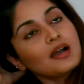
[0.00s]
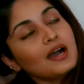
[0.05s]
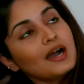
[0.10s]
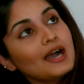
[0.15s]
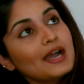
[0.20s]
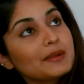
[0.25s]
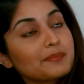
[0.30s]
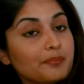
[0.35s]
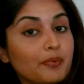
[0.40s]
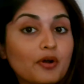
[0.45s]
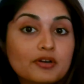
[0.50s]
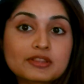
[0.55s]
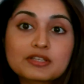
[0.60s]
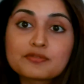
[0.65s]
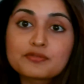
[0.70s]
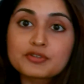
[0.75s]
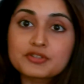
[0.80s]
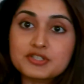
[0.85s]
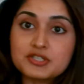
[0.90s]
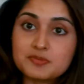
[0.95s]
I bought them
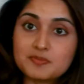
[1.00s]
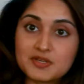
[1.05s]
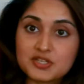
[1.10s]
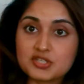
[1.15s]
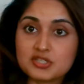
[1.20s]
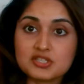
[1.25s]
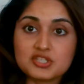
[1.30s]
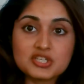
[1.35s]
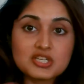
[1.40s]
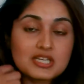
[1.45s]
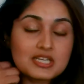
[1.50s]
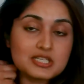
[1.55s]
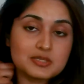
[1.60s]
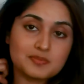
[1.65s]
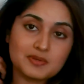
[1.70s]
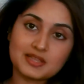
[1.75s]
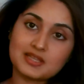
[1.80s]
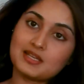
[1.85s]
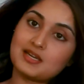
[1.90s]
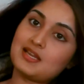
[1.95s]
for the special shades
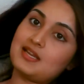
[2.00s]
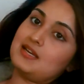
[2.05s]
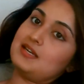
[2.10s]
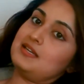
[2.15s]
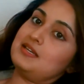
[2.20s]
but then I